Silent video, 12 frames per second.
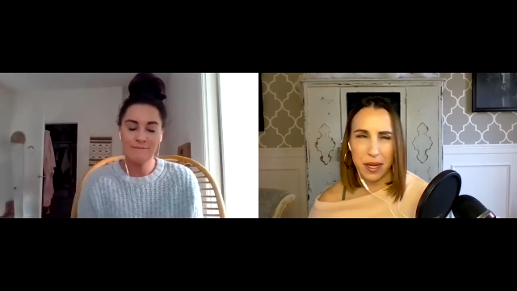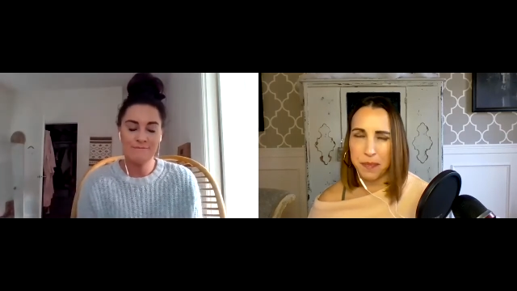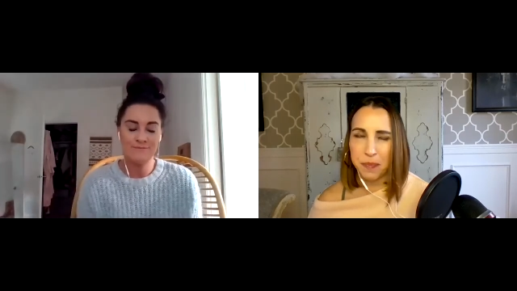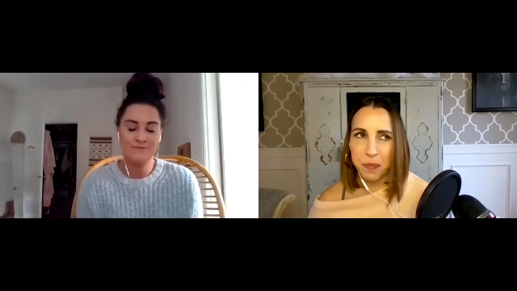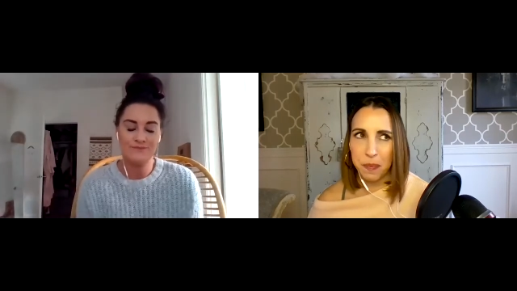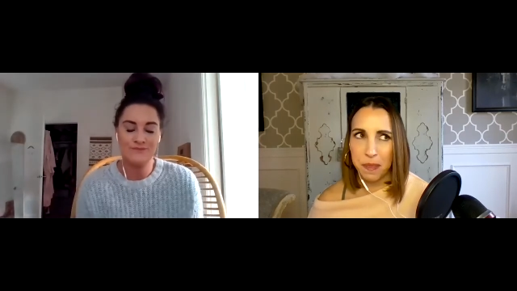
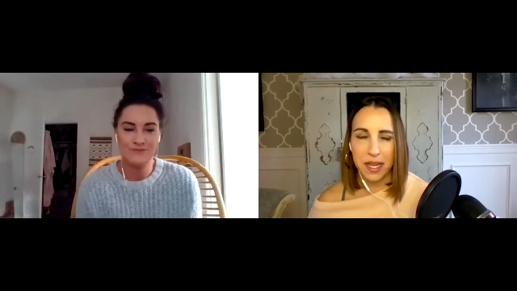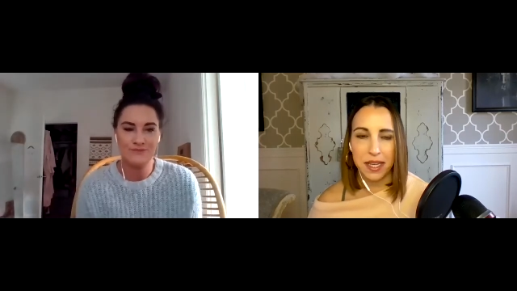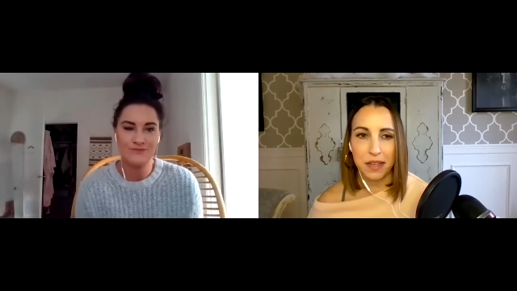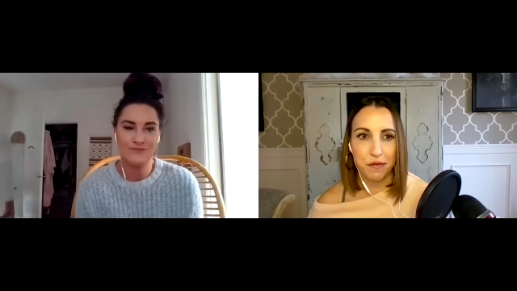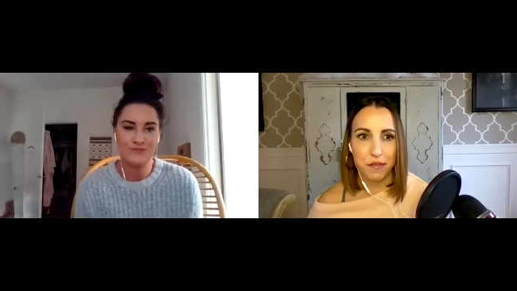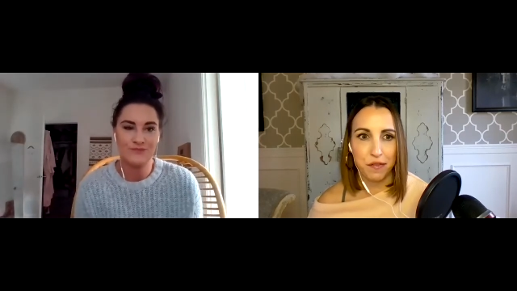Speaker 1: I'm I
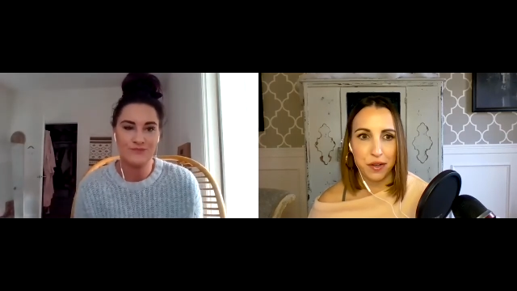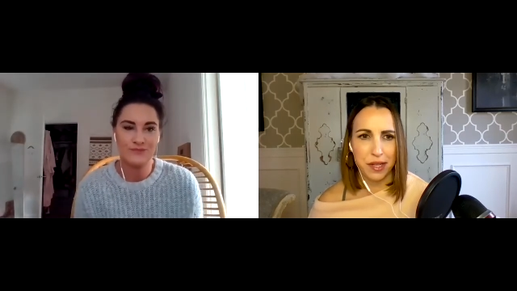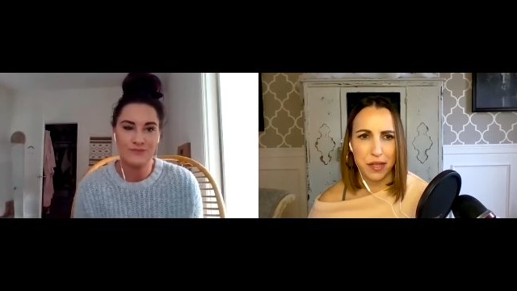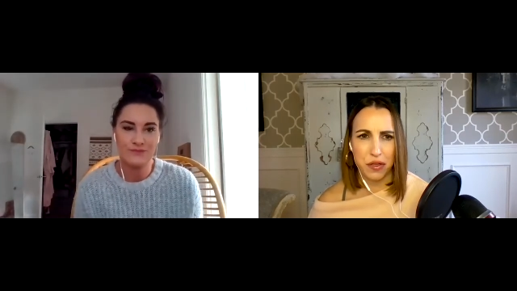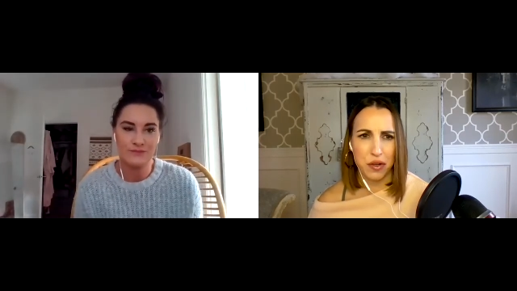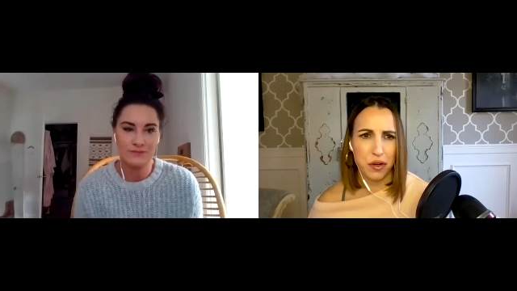can feel
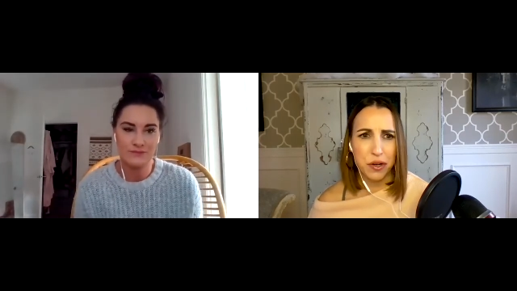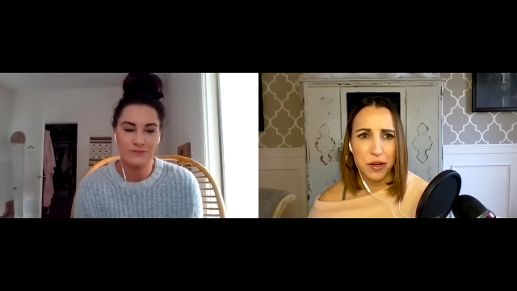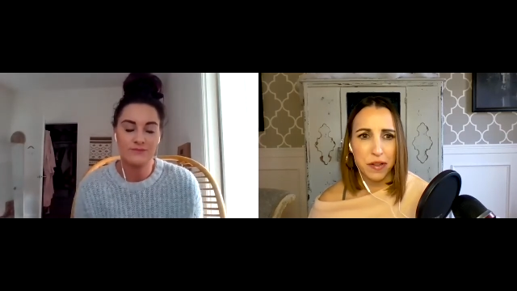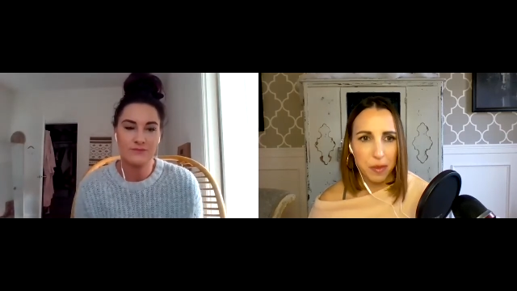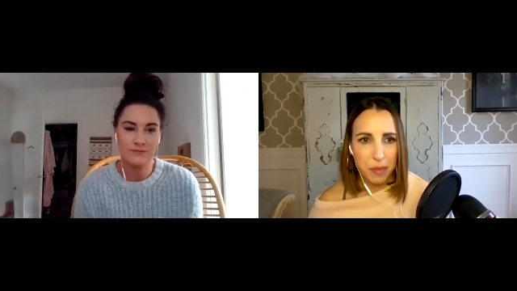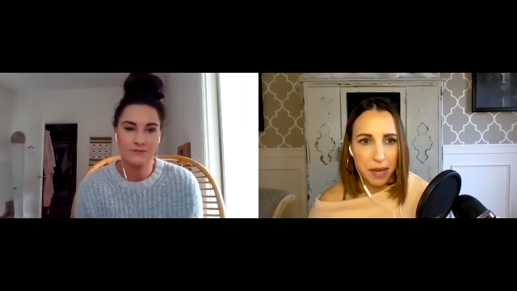like the hurt
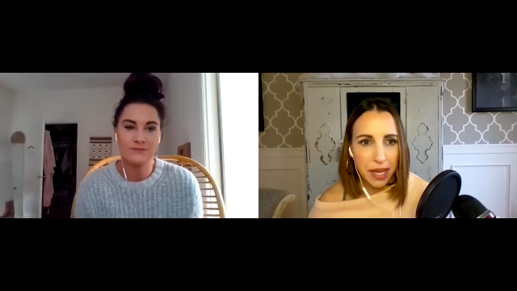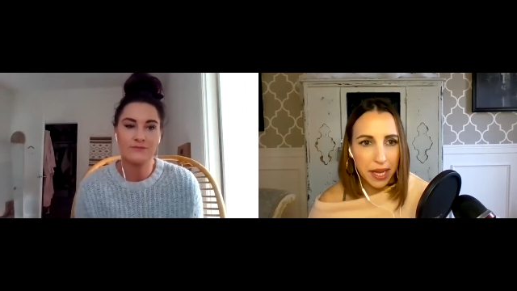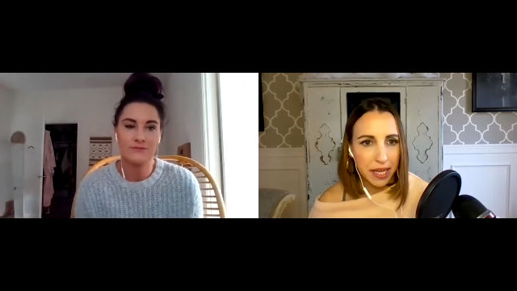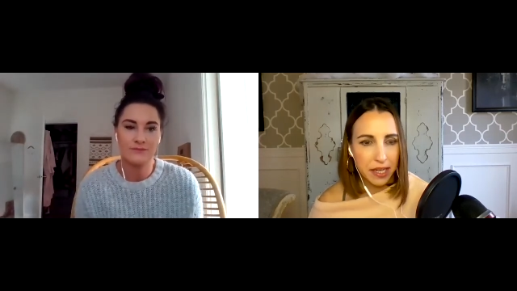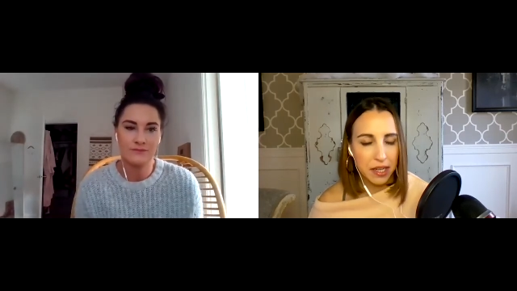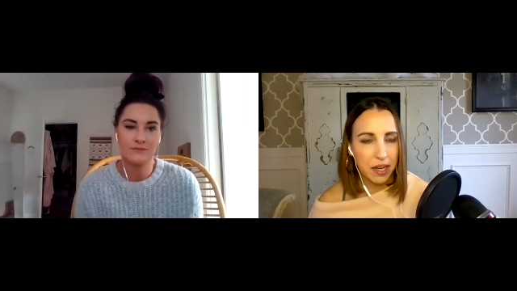and the
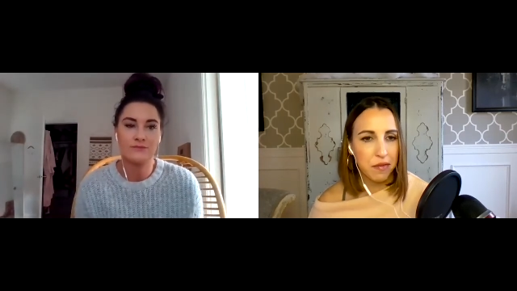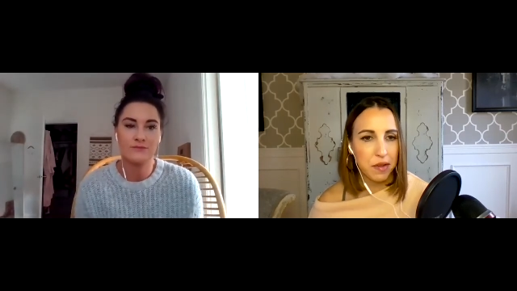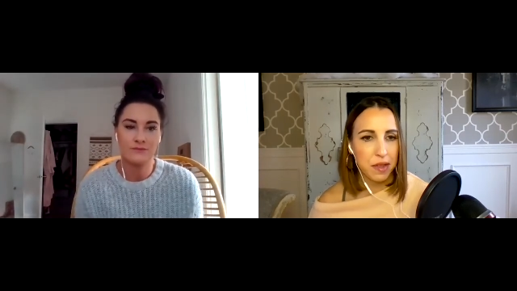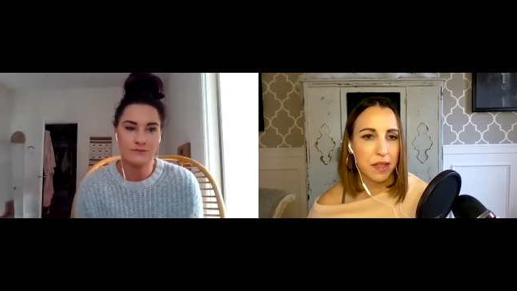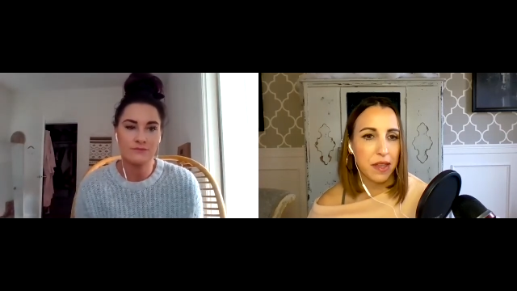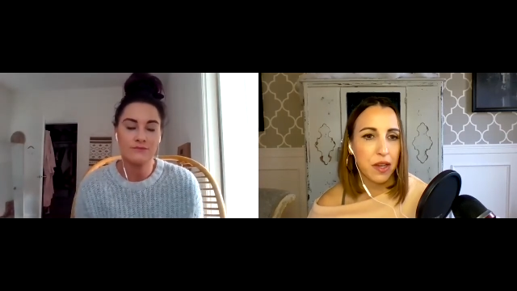pain and
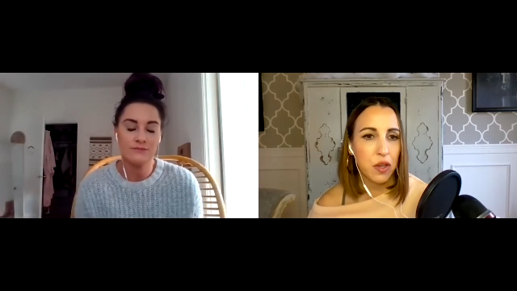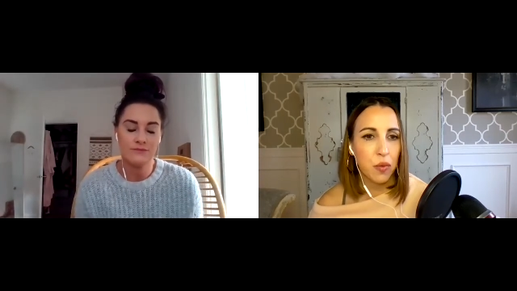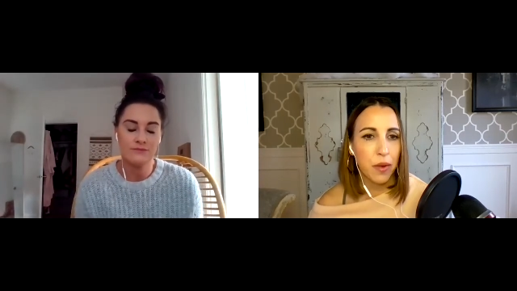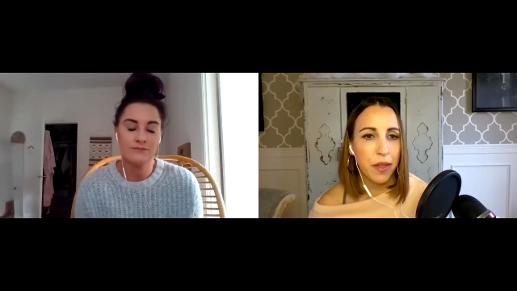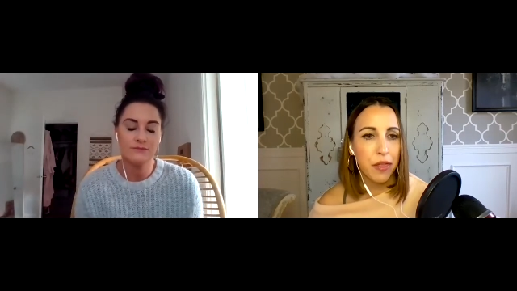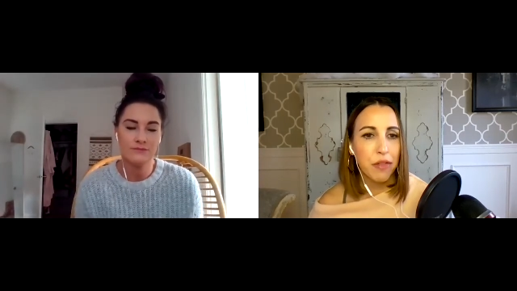everything that you
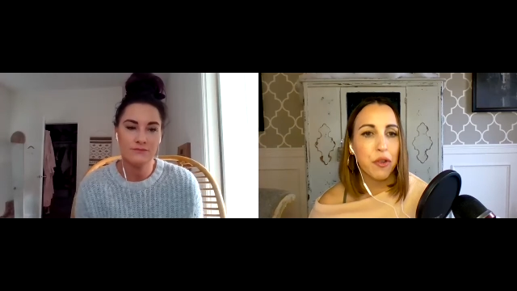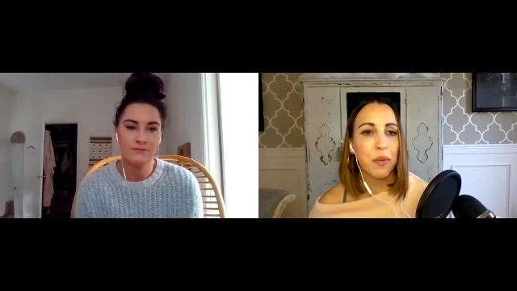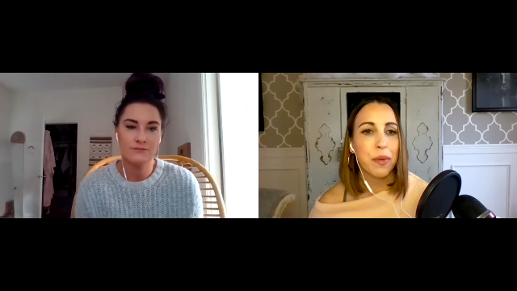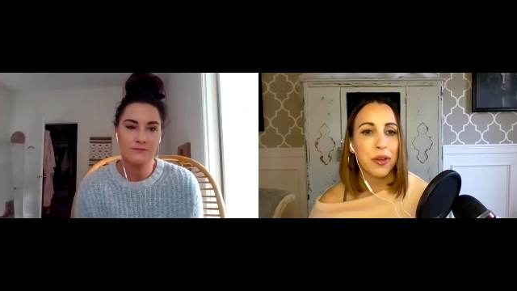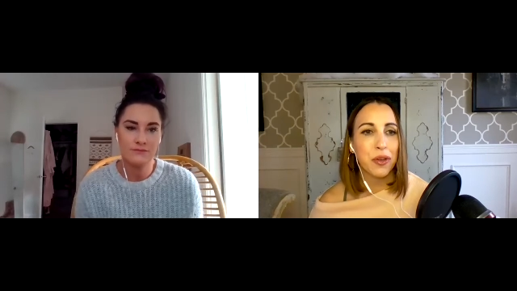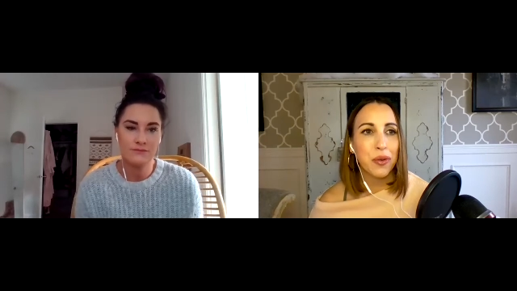went through,
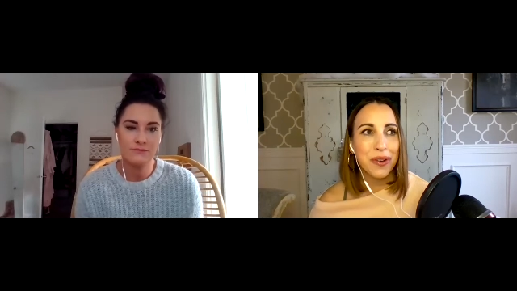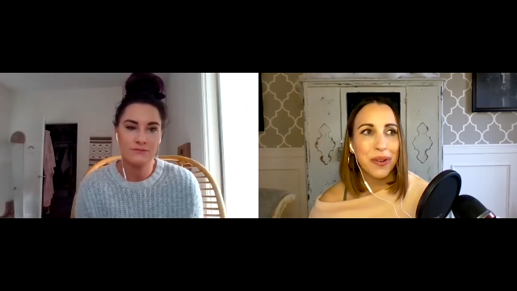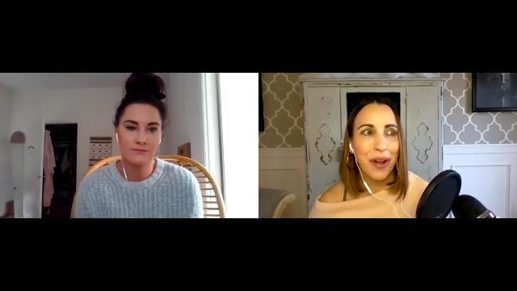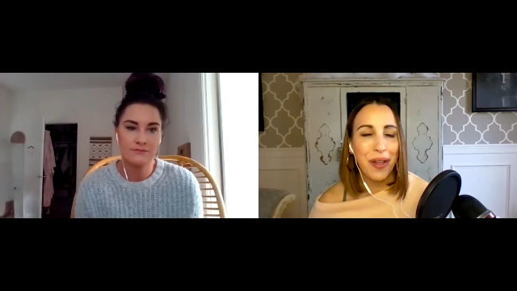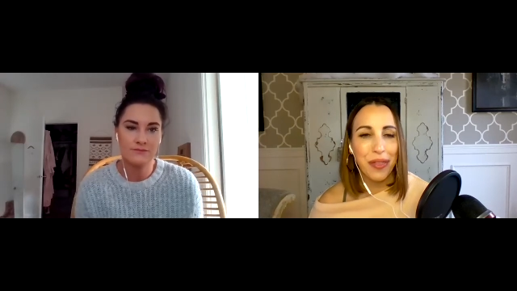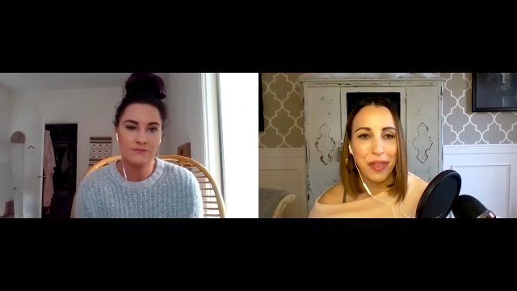but you are
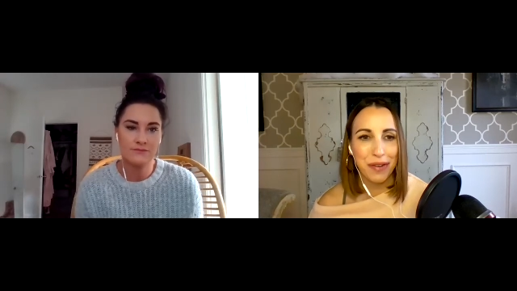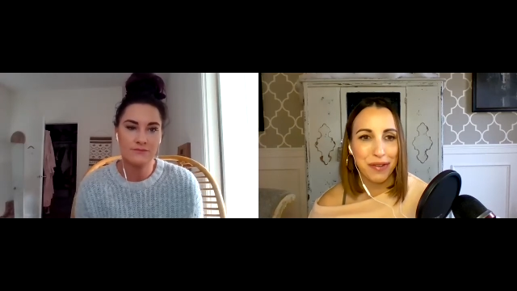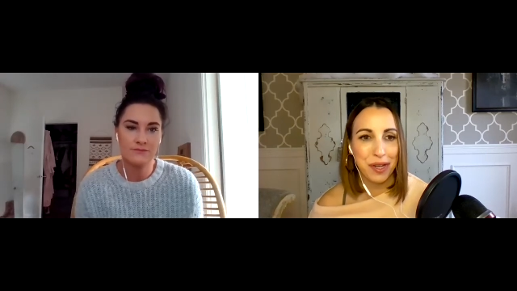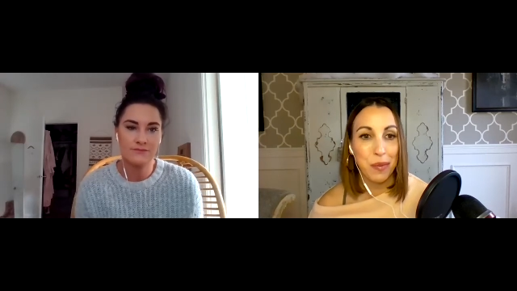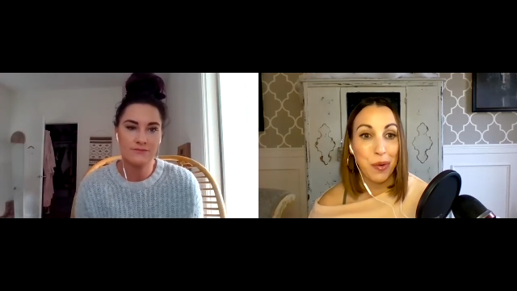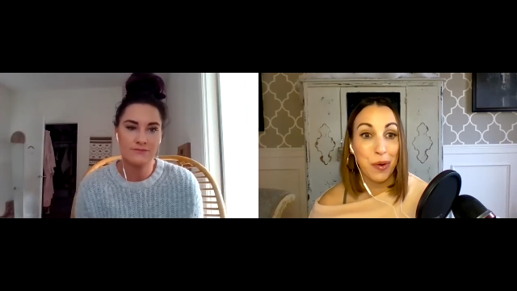not there
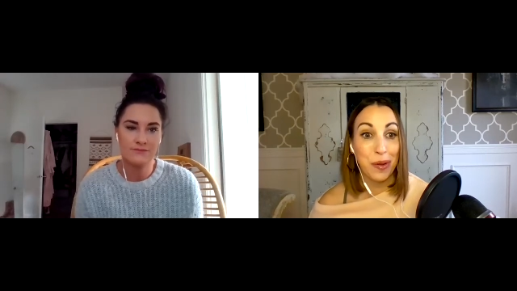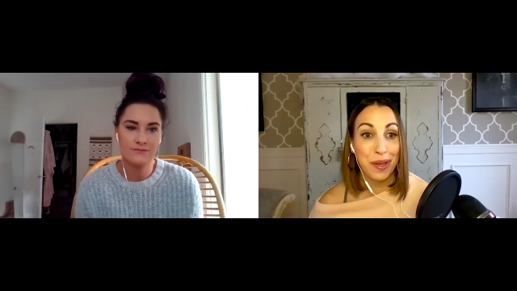anymore.